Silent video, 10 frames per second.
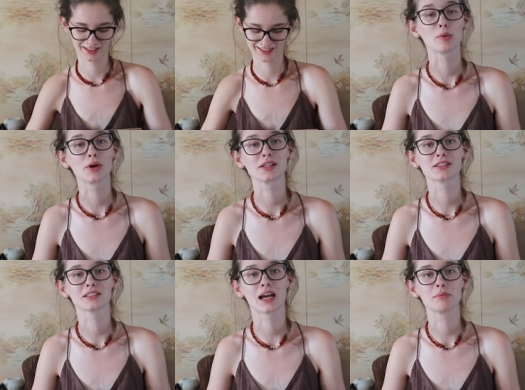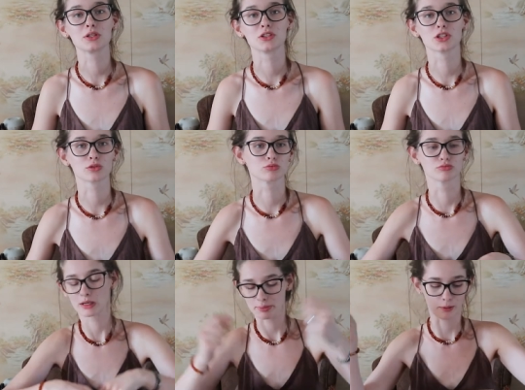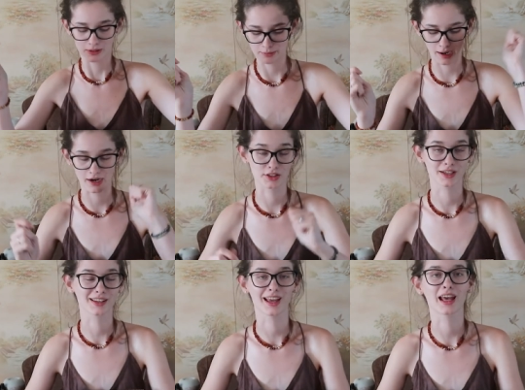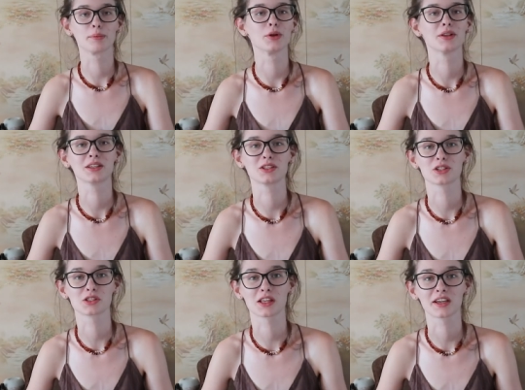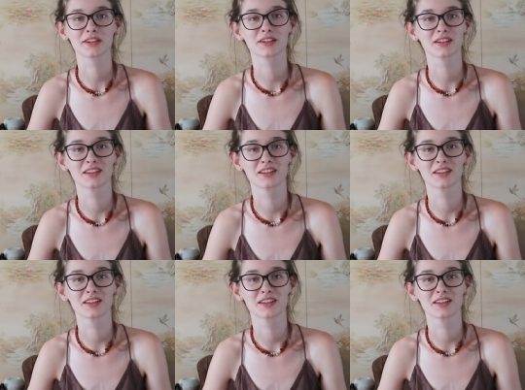I'm always the type to just rip open the package like an animal and he's just like